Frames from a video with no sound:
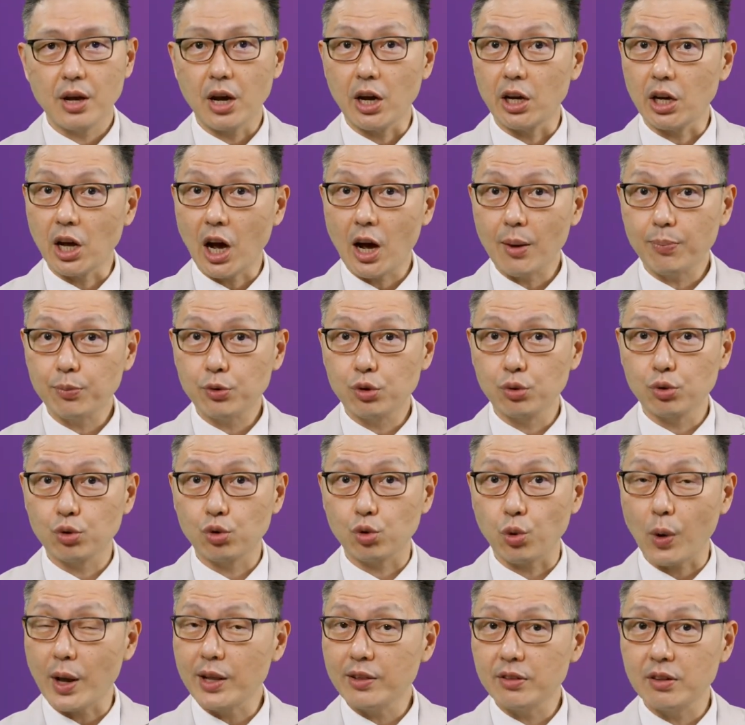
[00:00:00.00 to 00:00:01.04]
and up to
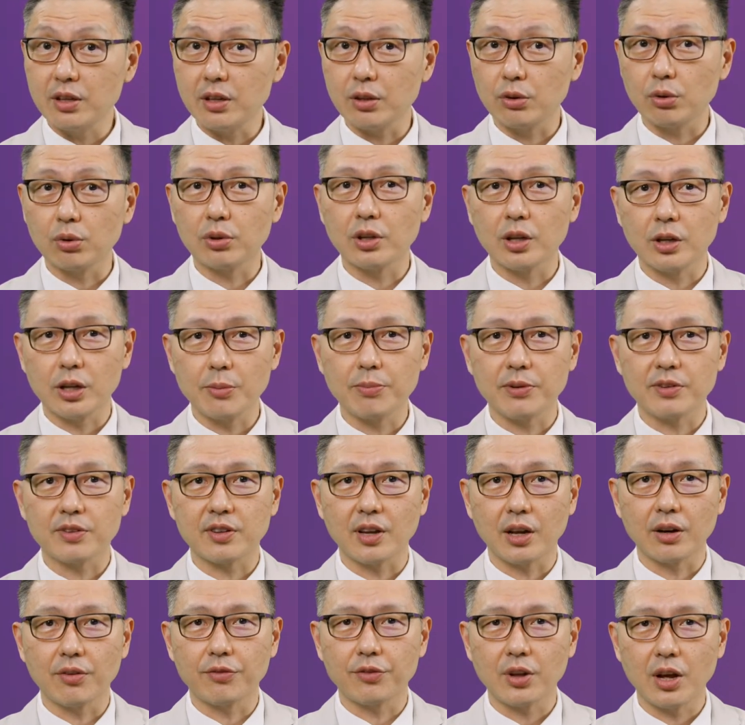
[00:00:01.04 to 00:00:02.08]
20 to
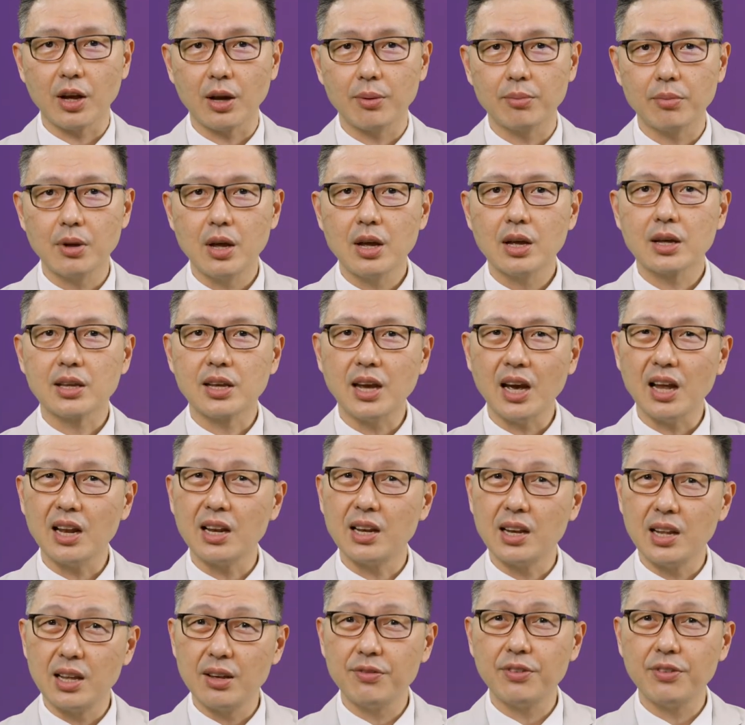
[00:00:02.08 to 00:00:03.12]
30% of them get
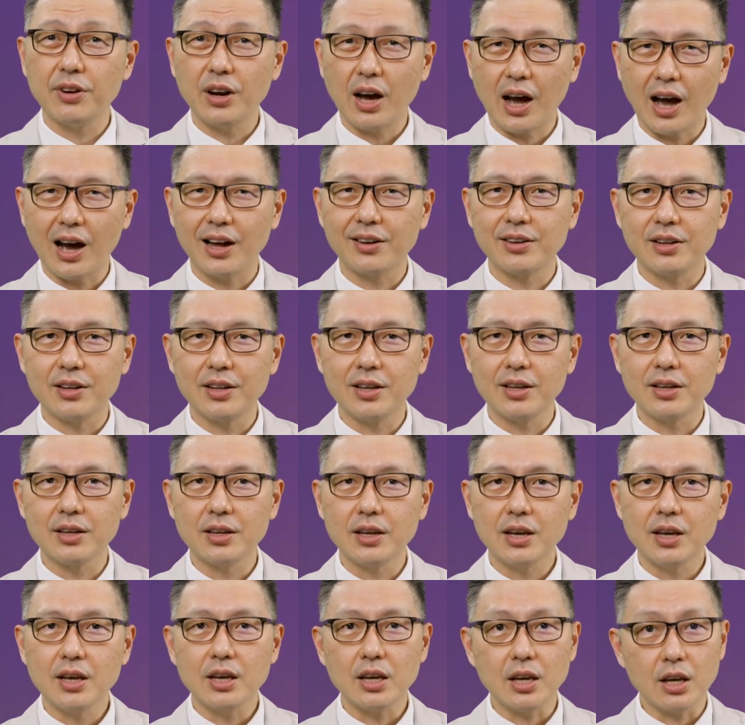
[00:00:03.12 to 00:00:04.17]
liver
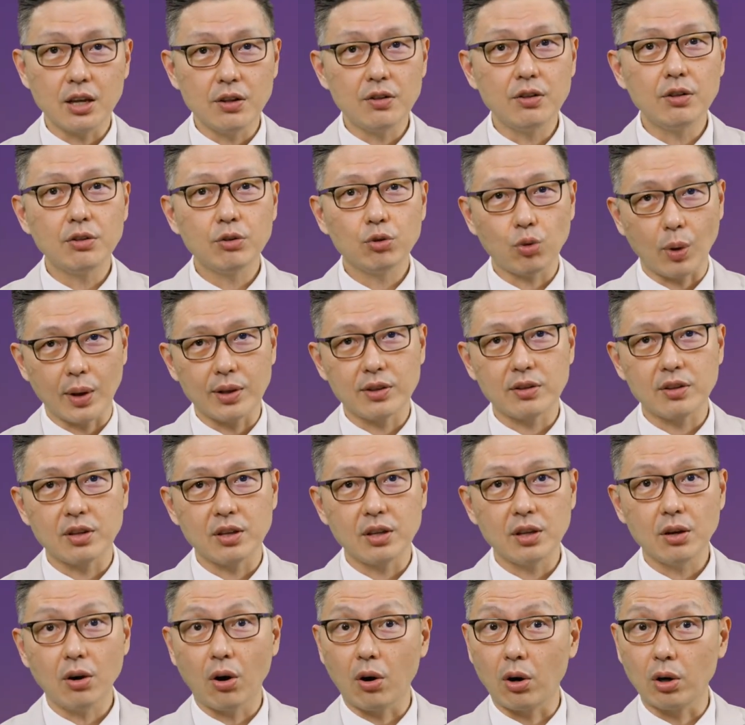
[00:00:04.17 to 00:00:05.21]
hardening in
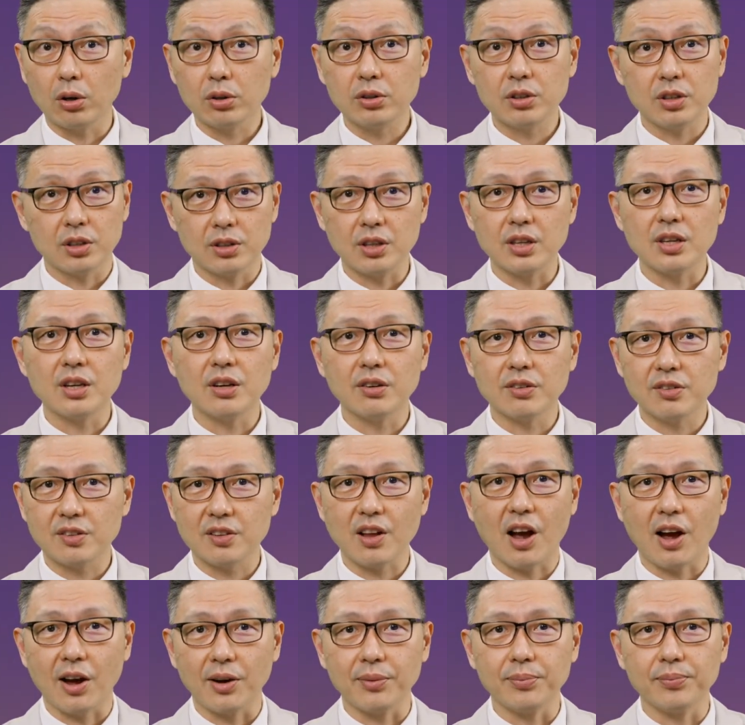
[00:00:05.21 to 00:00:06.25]
20 or 30 years'
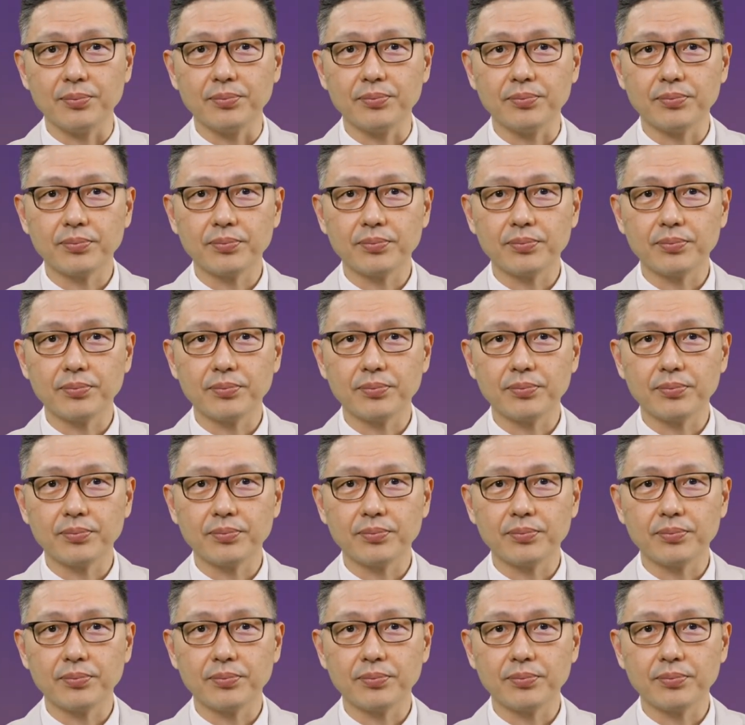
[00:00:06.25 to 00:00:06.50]
time.